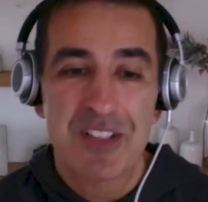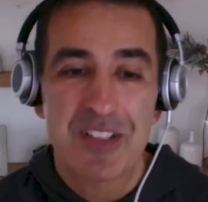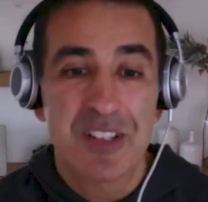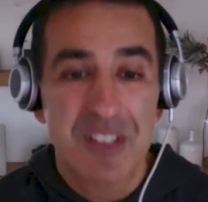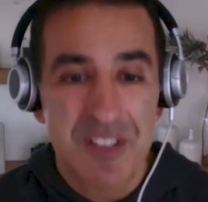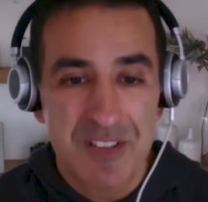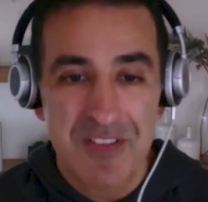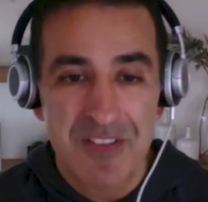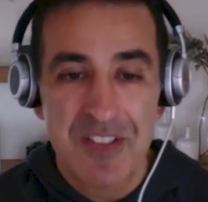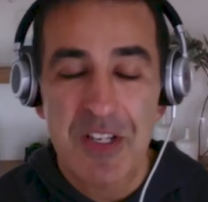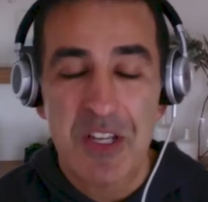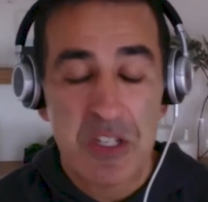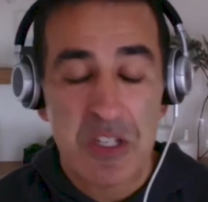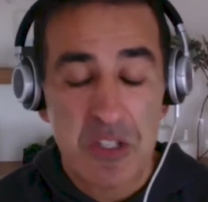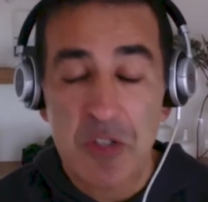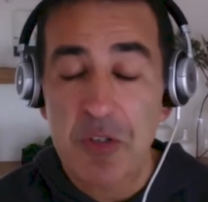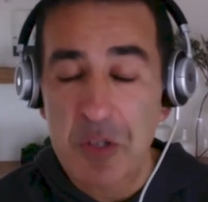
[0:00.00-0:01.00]
our
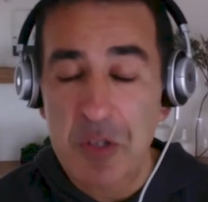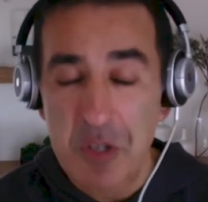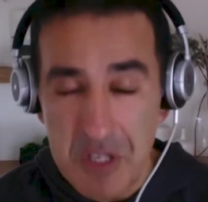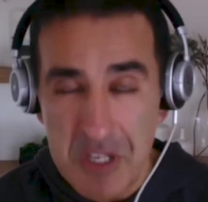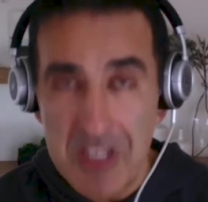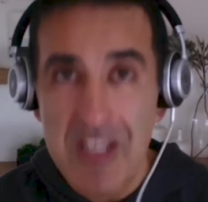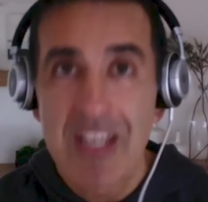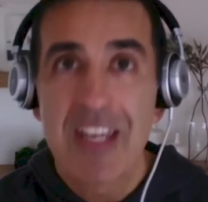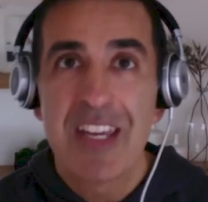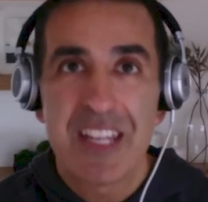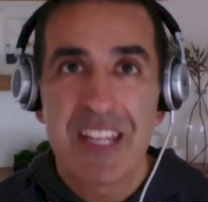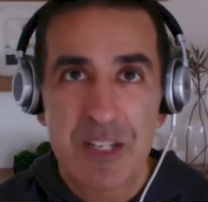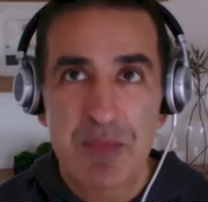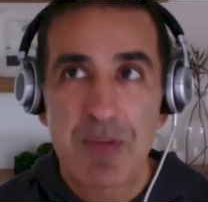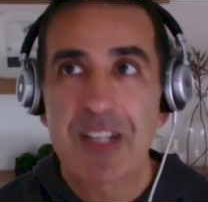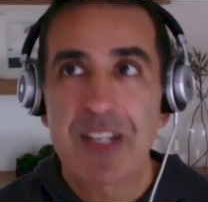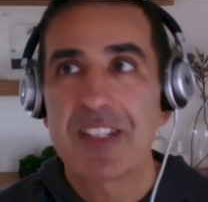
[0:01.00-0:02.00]

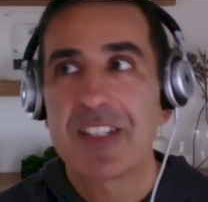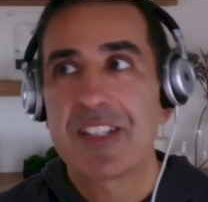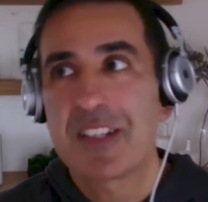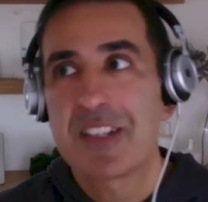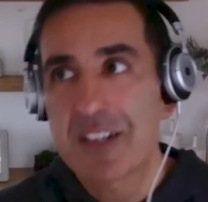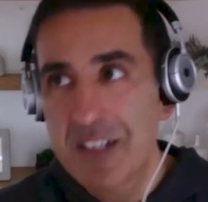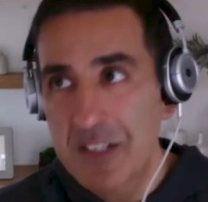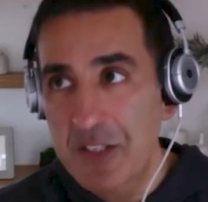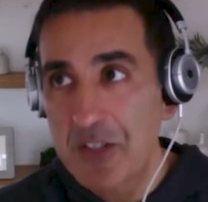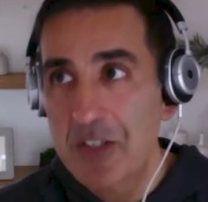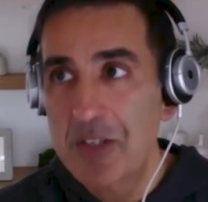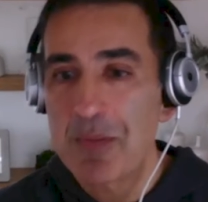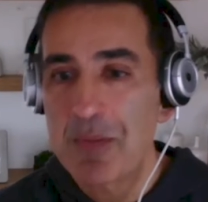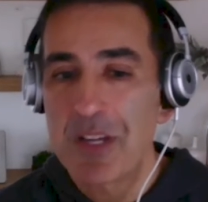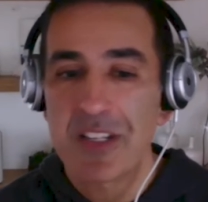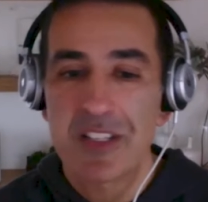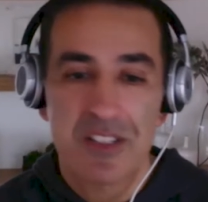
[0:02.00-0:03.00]
interdependence and our
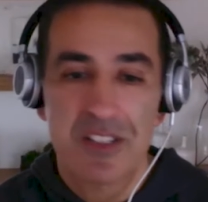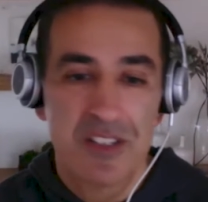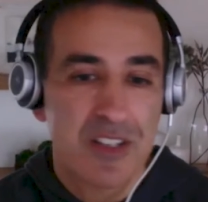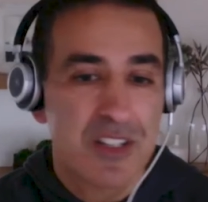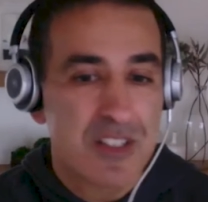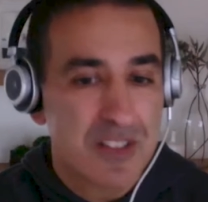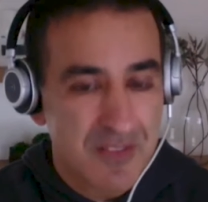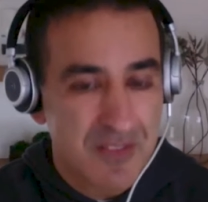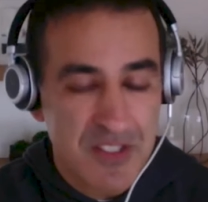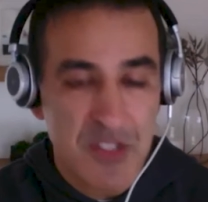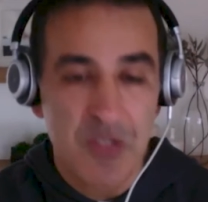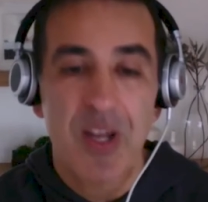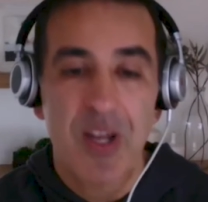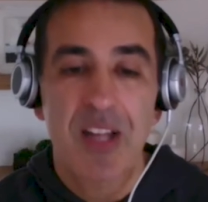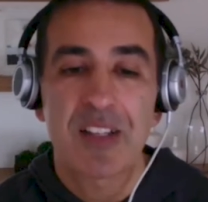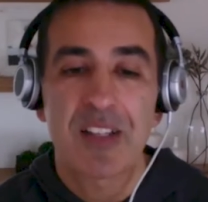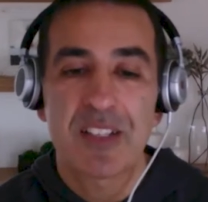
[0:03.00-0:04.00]
interdependence, our
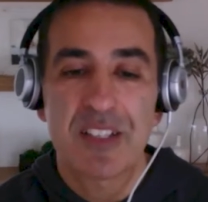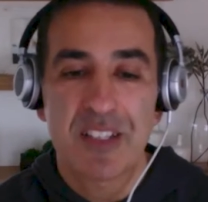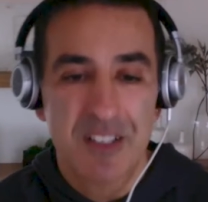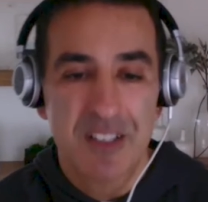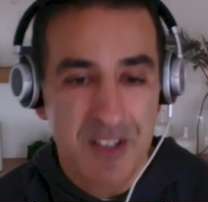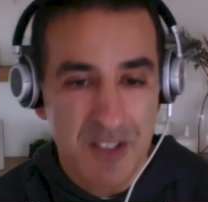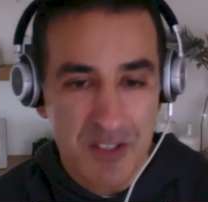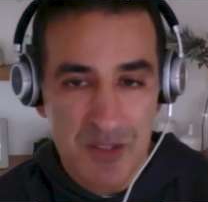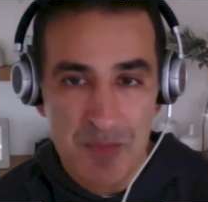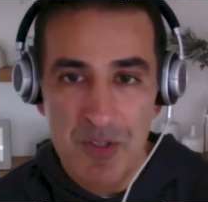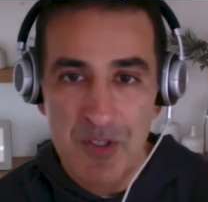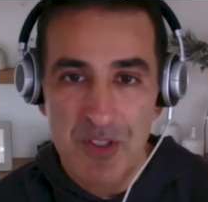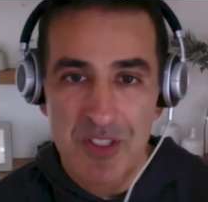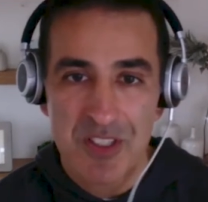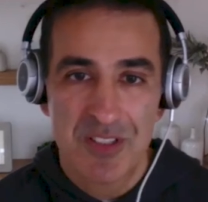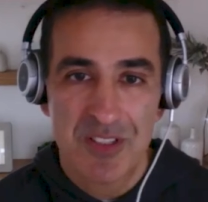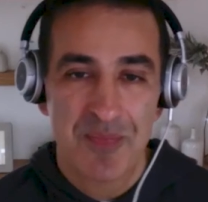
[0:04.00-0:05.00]
individuality and our
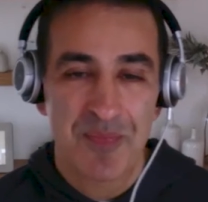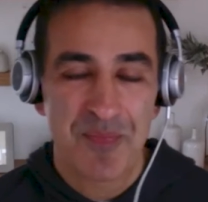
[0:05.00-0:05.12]
communion.